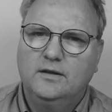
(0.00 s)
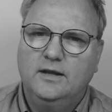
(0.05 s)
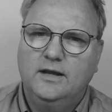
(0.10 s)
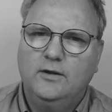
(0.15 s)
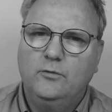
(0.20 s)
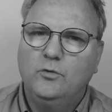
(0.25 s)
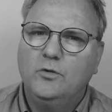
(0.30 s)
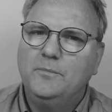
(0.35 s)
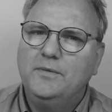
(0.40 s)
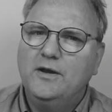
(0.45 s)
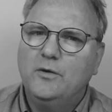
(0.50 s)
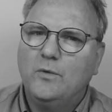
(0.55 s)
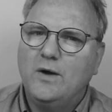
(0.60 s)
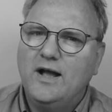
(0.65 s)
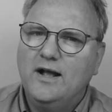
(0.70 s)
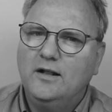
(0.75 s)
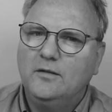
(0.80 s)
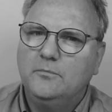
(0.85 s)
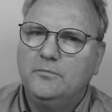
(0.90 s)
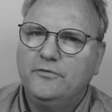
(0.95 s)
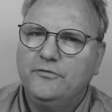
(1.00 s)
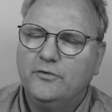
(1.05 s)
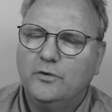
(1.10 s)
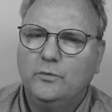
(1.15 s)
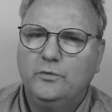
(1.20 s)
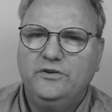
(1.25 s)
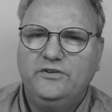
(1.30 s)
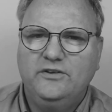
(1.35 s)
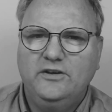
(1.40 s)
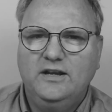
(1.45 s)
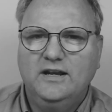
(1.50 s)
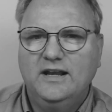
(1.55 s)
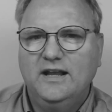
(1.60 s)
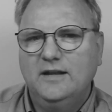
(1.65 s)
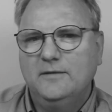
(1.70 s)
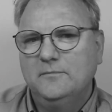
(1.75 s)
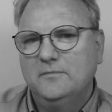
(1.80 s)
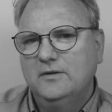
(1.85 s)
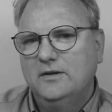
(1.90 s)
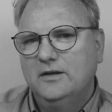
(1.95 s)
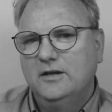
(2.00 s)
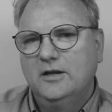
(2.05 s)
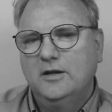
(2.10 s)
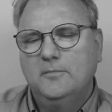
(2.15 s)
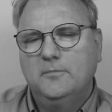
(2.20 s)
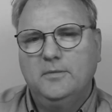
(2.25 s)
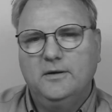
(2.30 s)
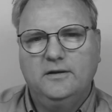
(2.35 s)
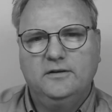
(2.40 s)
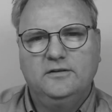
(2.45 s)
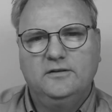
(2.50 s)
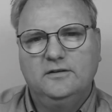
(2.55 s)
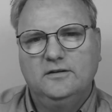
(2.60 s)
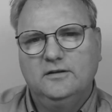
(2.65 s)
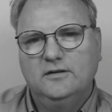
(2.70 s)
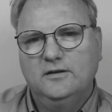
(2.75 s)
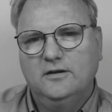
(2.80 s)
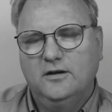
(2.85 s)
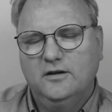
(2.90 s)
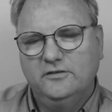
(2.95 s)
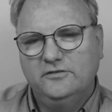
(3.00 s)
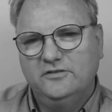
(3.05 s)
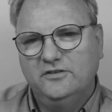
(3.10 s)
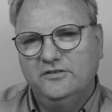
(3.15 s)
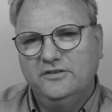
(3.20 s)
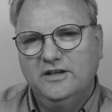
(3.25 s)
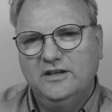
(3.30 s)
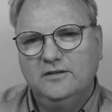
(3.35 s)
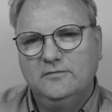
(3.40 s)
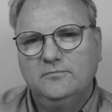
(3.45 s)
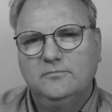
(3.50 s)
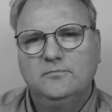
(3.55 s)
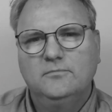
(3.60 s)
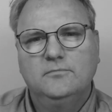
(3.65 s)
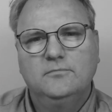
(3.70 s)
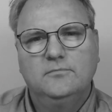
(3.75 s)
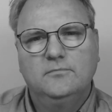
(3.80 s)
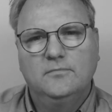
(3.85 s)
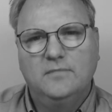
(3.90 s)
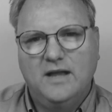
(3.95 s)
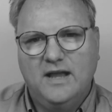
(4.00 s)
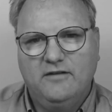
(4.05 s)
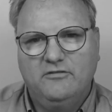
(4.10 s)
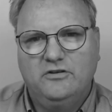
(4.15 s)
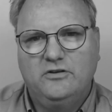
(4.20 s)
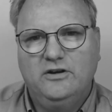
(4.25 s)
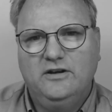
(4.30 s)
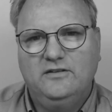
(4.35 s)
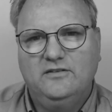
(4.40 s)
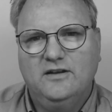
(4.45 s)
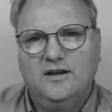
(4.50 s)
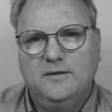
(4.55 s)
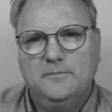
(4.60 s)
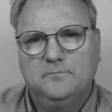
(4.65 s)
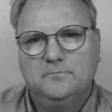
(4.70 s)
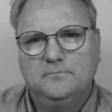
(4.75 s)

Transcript: It will be a while before we see again, but until then, have a great time.